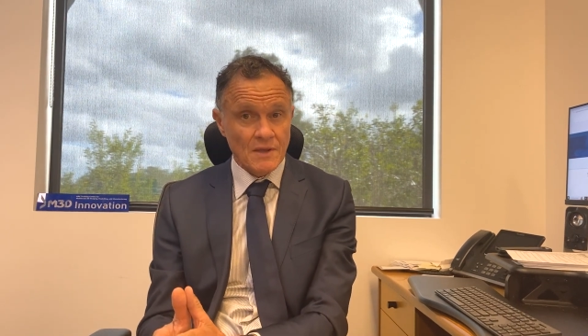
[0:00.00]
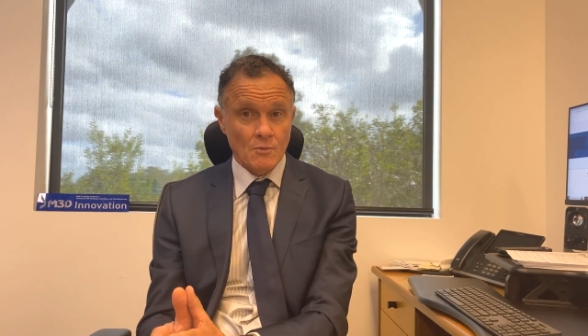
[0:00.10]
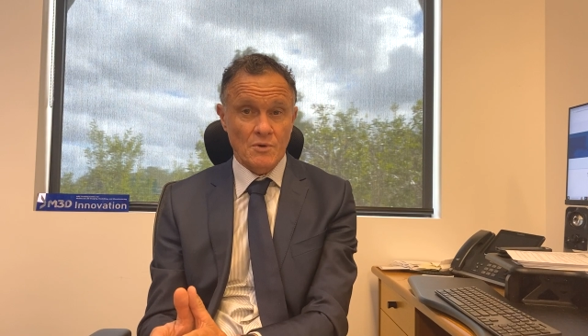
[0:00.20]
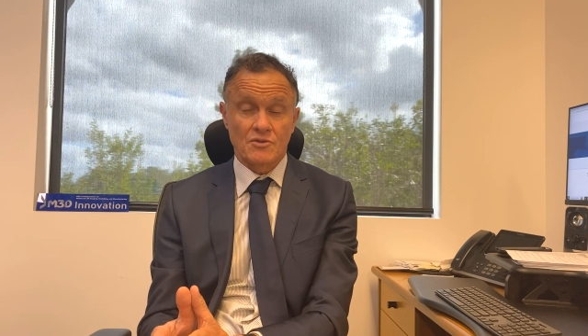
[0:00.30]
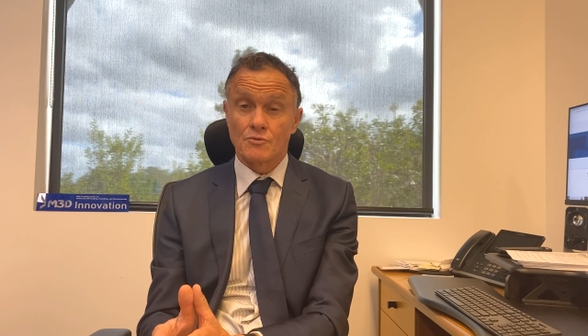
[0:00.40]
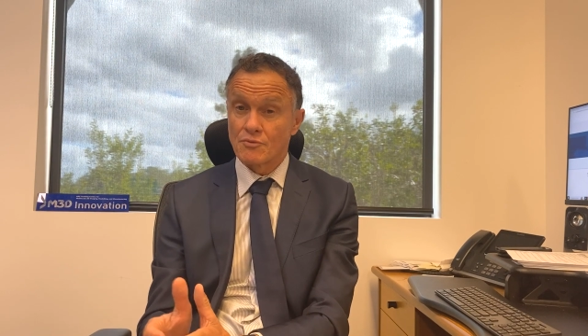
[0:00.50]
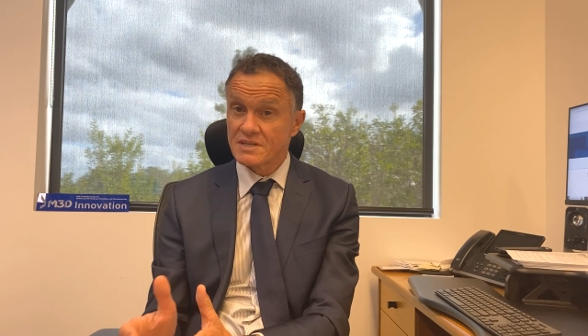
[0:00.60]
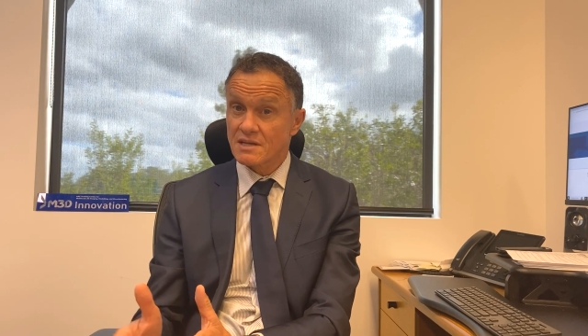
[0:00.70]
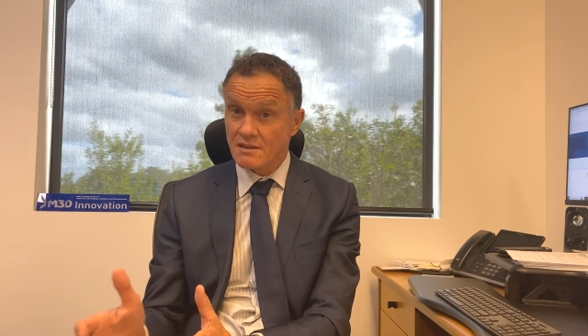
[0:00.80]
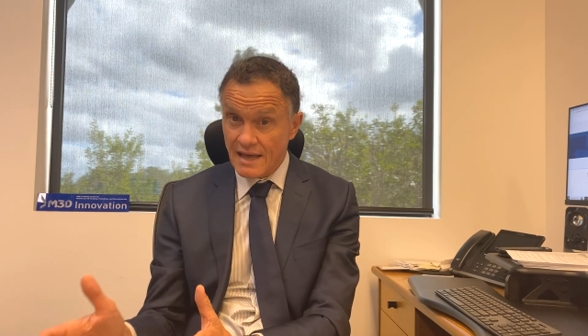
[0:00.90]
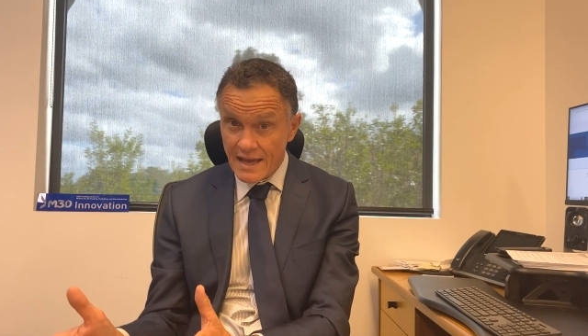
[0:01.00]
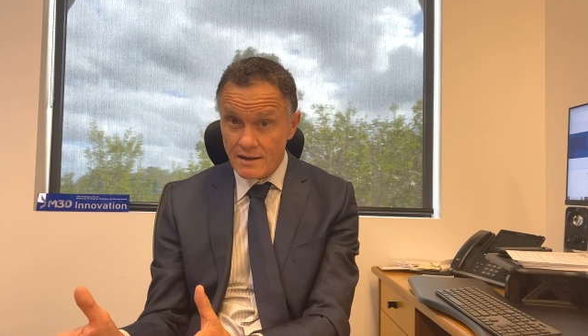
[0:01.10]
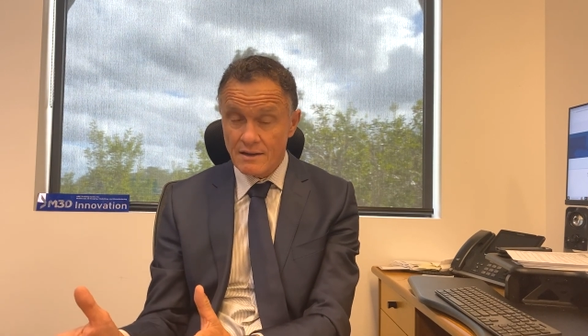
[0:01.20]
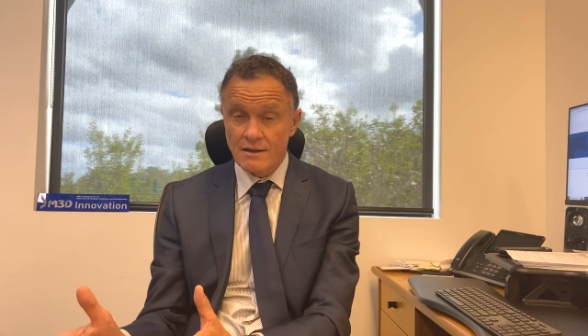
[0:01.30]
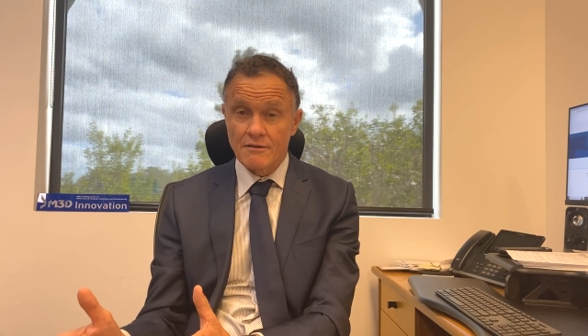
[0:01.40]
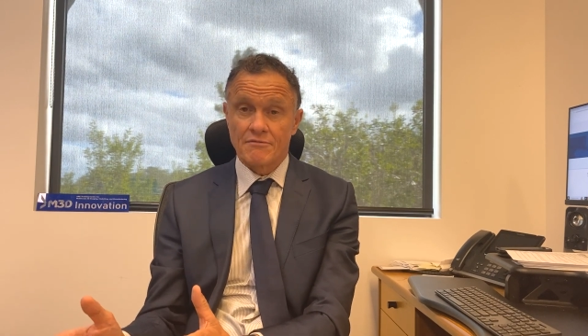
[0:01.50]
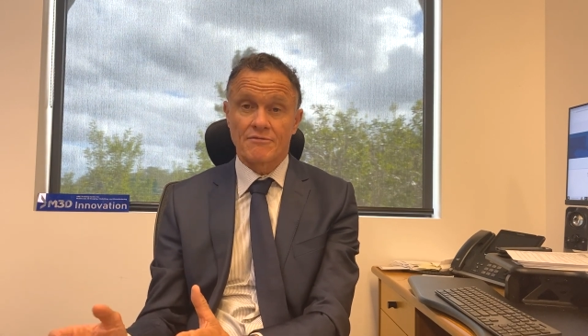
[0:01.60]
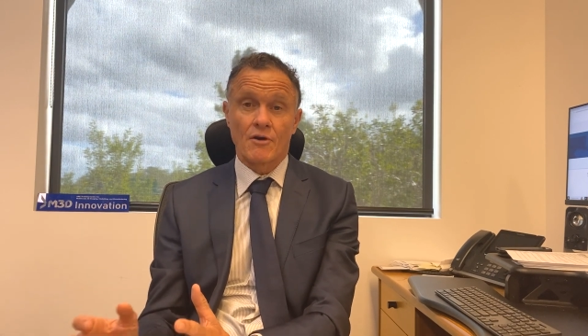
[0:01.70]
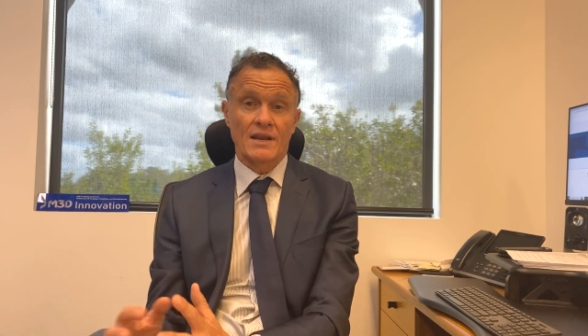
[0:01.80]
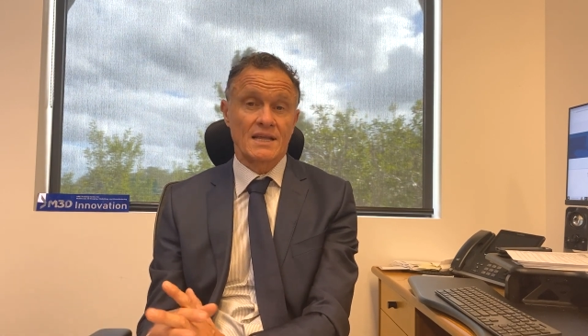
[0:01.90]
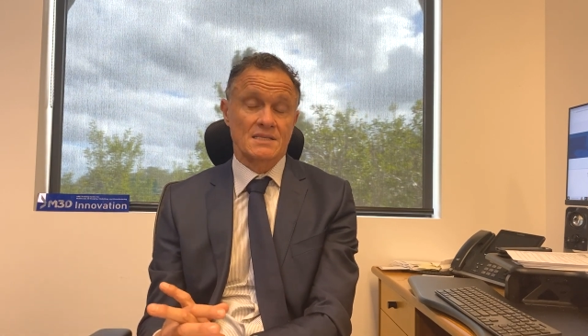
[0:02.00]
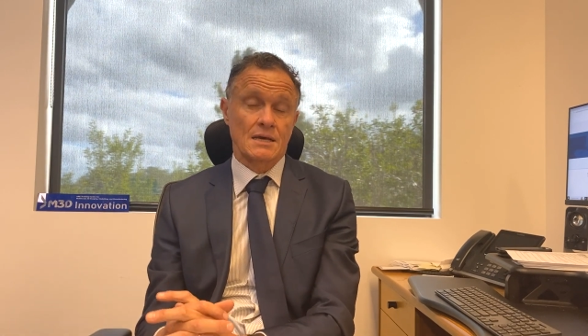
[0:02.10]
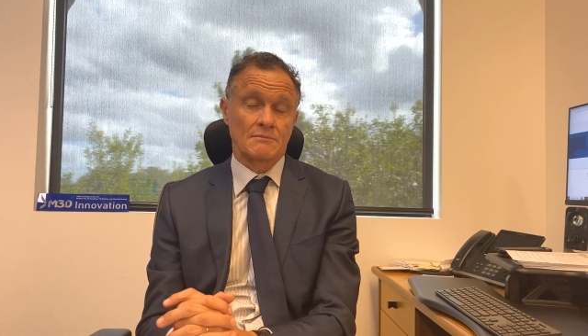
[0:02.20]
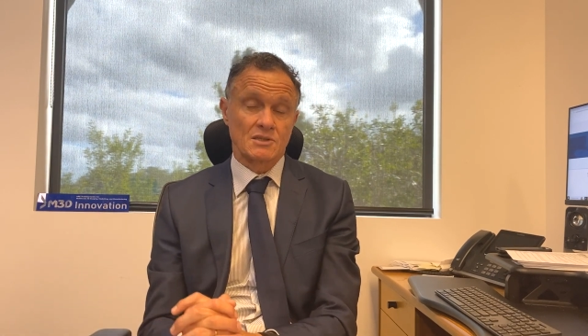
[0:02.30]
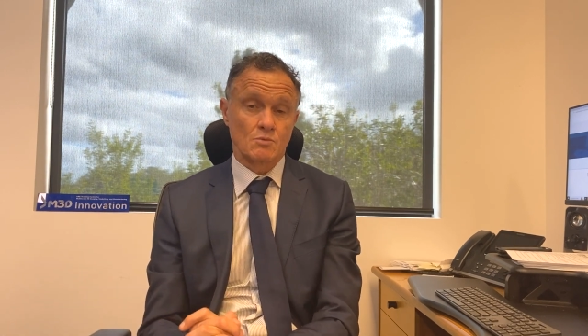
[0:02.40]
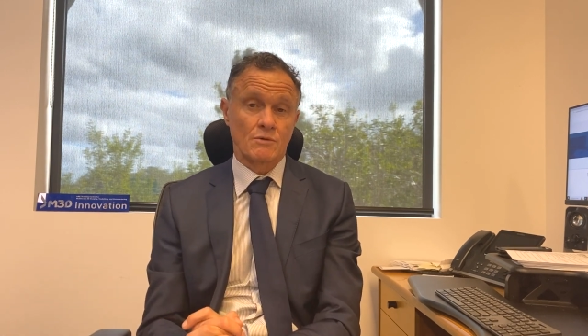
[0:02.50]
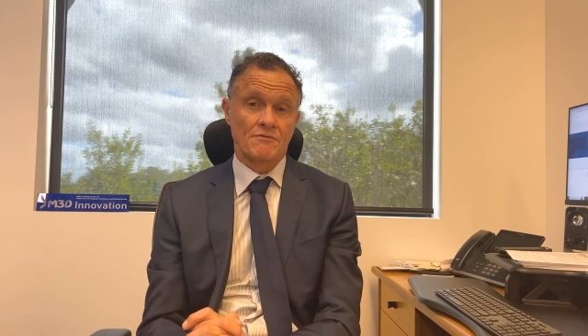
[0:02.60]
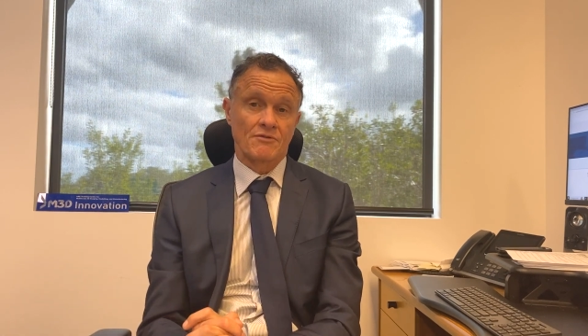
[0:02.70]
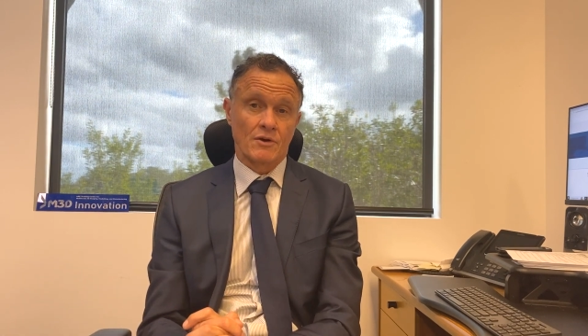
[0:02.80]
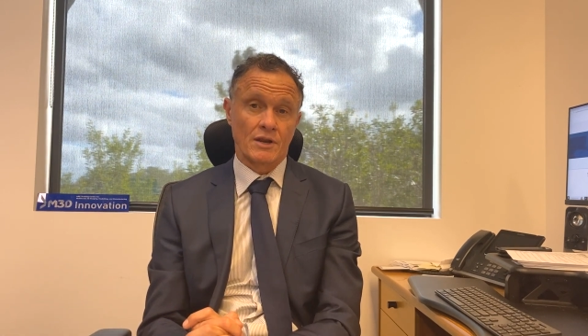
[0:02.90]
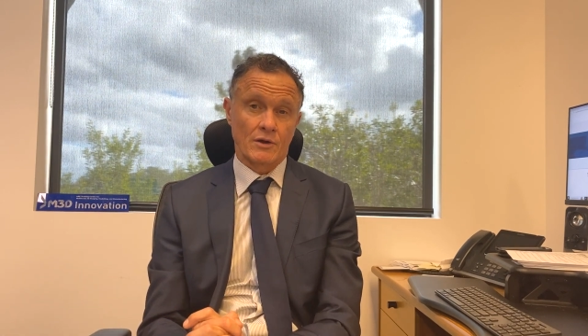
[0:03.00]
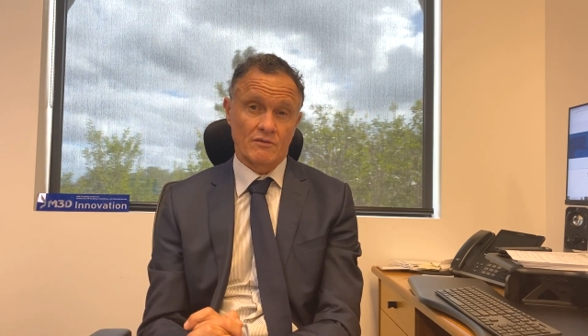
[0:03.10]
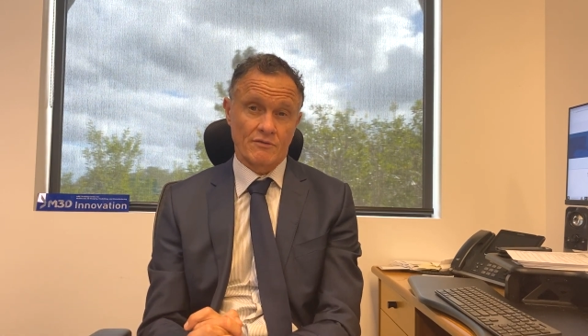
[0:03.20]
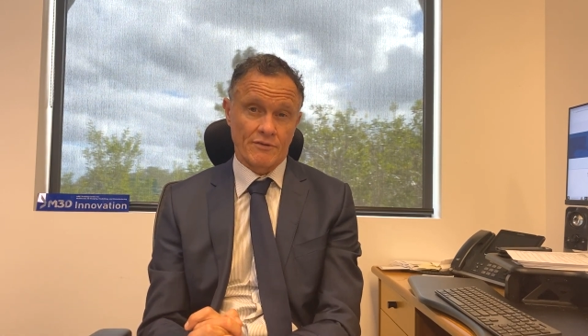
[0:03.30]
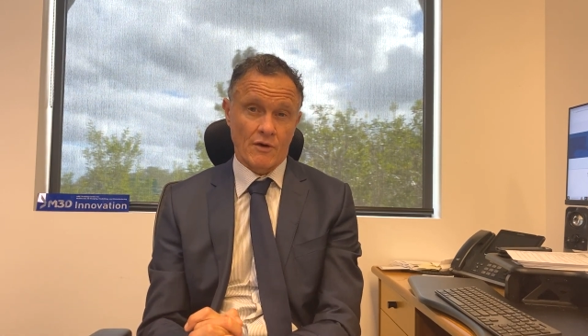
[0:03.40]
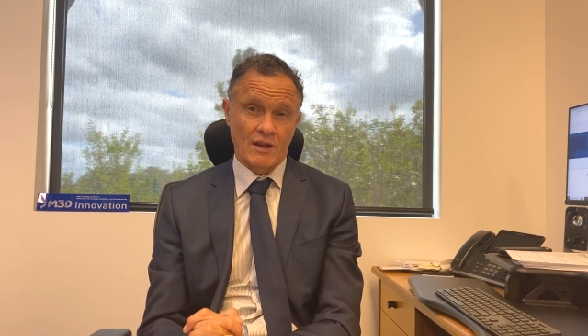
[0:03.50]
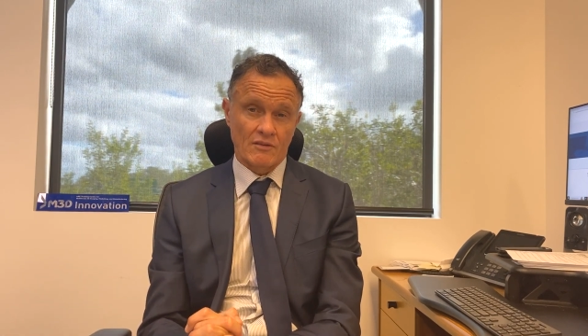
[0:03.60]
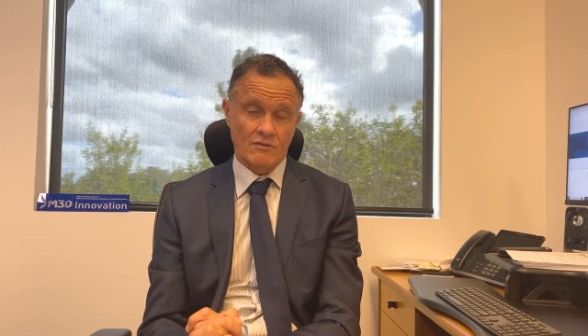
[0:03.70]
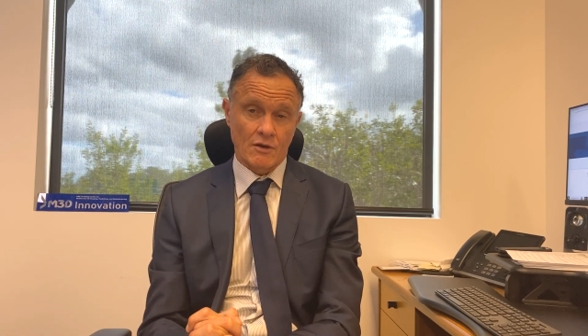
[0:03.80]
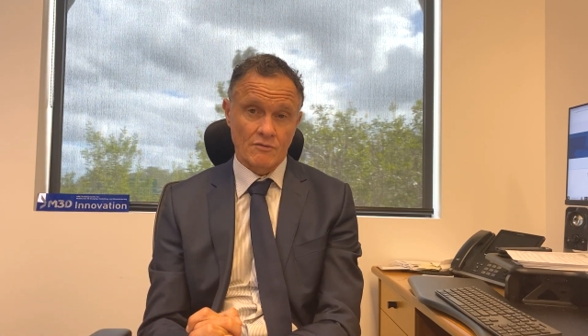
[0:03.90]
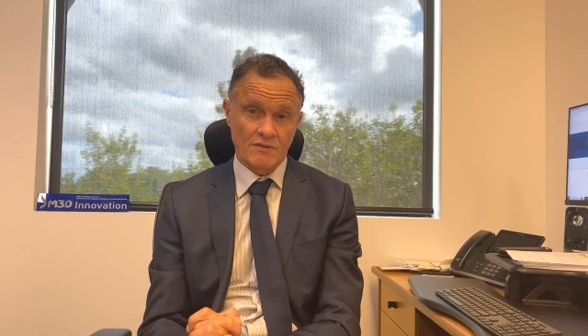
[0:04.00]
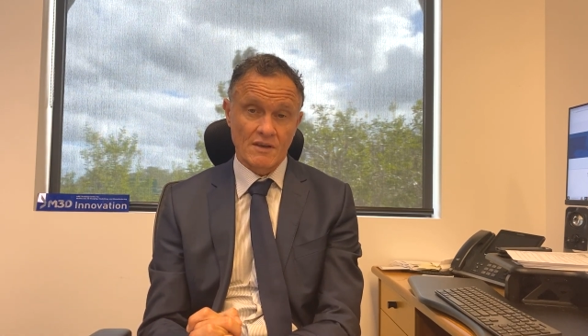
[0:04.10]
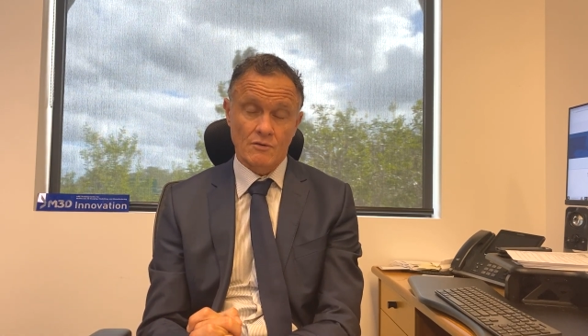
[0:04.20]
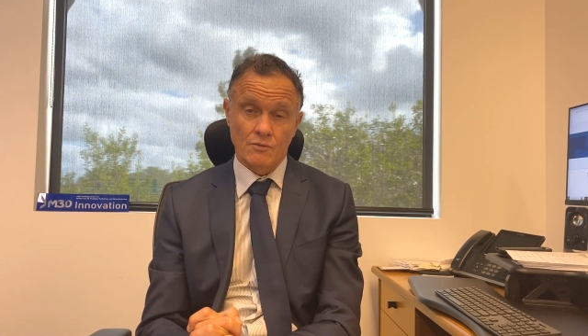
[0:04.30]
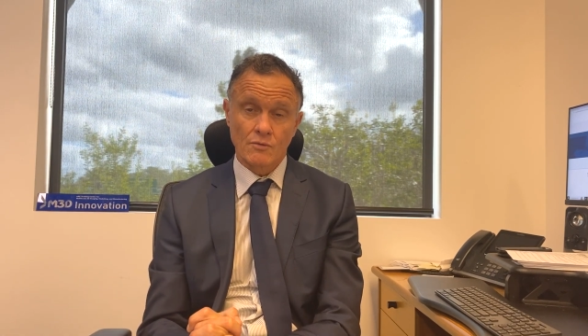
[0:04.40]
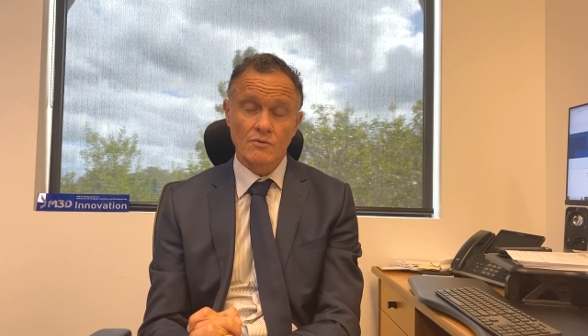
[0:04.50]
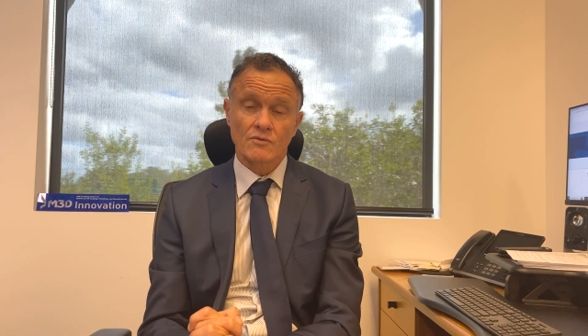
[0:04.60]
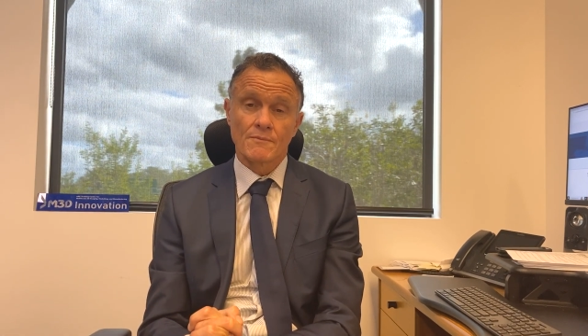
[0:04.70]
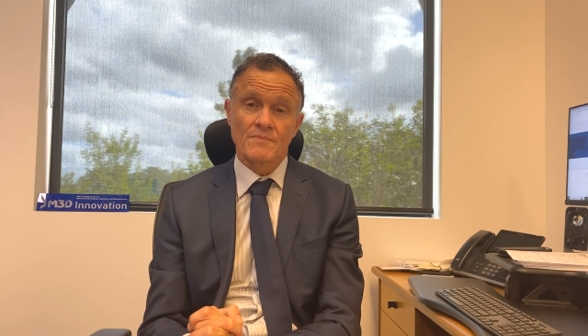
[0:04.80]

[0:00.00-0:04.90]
with the risk that finance companies wouldn't finance those vehicles